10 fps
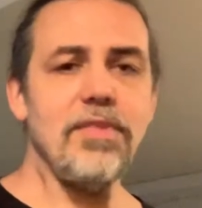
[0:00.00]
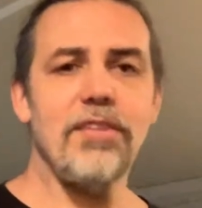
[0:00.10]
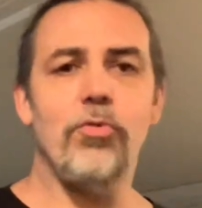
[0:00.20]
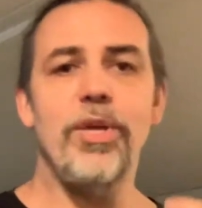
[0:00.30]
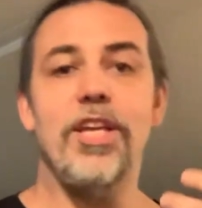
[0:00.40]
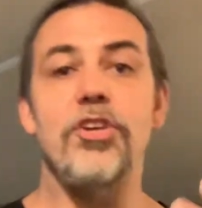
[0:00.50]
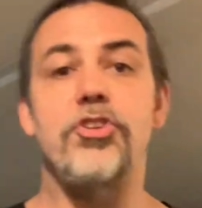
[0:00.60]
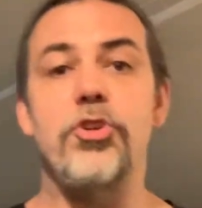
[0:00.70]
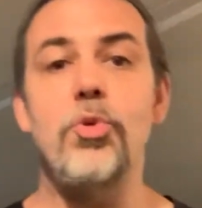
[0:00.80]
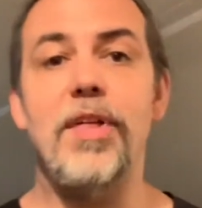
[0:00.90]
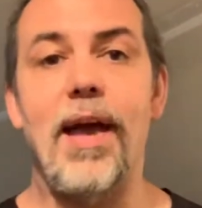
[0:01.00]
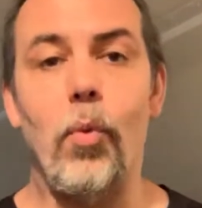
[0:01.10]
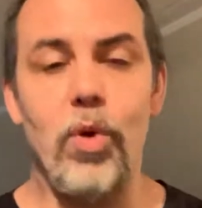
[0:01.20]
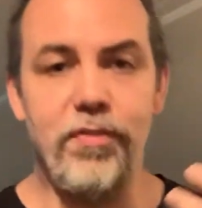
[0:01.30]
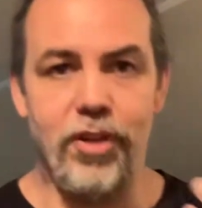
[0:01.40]
if we can do that,
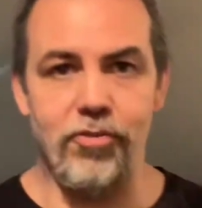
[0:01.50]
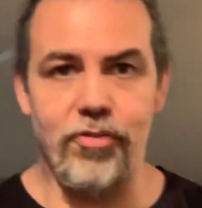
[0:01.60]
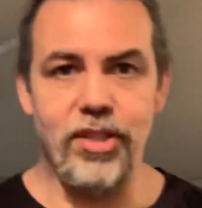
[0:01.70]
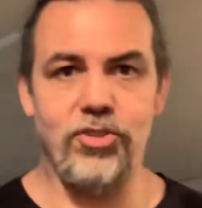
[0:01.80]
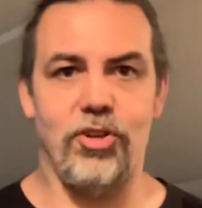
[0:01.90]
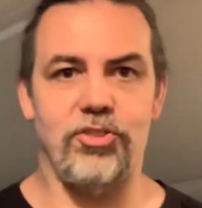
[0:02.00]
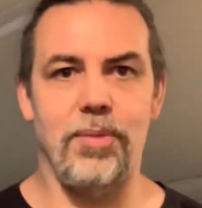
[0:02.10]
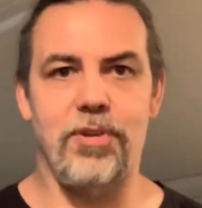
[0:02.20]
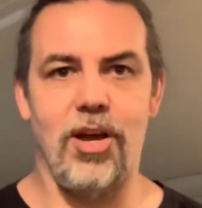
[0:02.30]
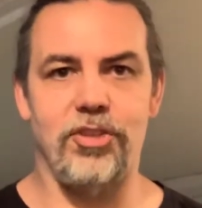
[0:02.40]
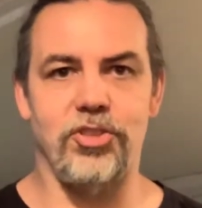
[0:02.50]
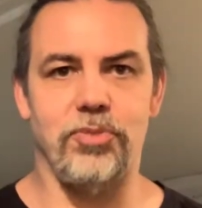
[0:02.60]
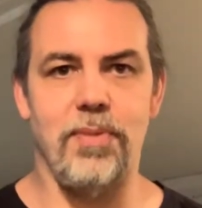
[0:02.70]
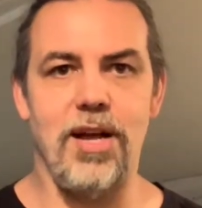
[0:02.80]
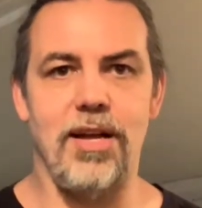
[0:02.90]
we've convinced our subconscious
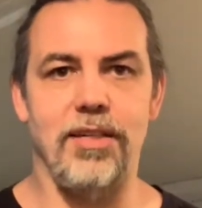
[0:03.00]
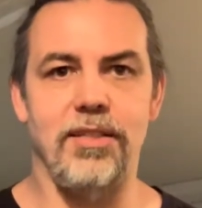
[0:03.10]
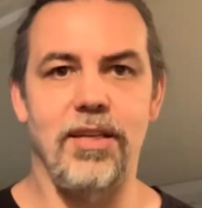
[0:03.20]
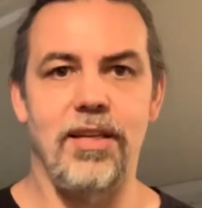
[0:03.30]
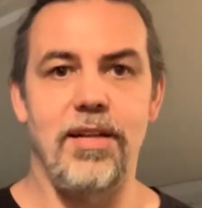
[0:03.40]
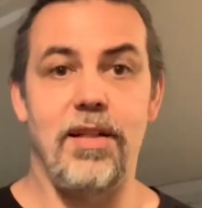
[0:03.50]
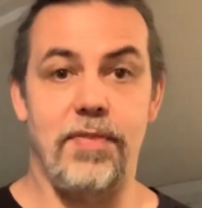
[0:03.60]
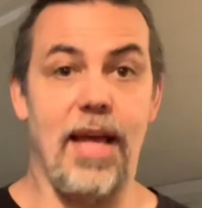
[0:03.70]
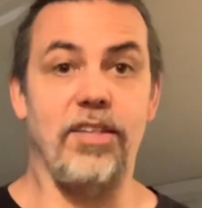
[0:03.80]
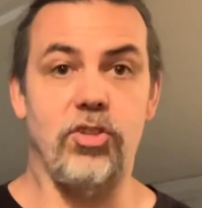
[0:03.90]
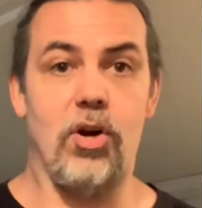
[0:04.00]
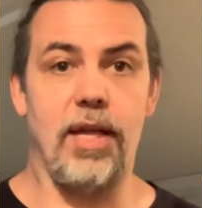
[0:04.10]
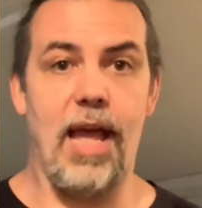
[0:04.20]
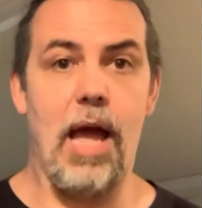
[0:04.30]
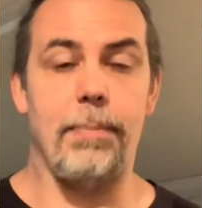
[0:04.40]
mind that it's already
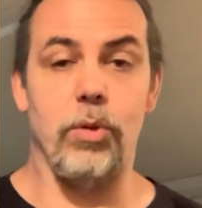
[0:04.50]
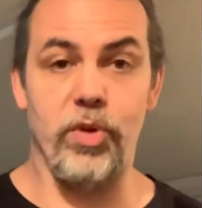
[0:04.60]
happened.